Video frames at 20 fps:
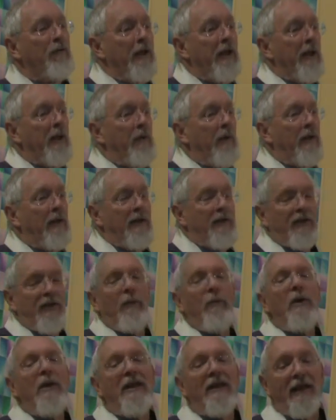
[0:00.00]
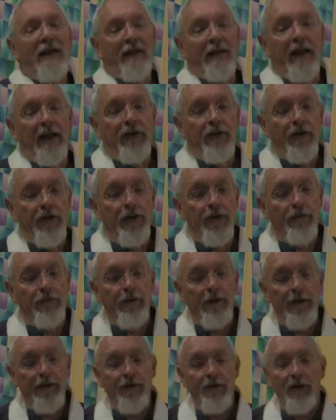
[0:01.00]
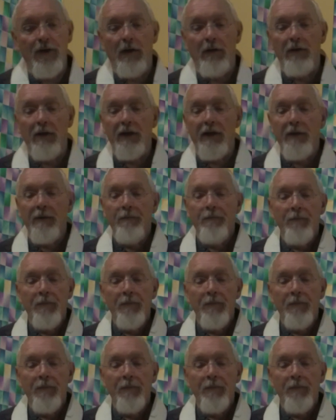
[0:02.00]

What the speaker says: really quickly, so we think they change really slowly.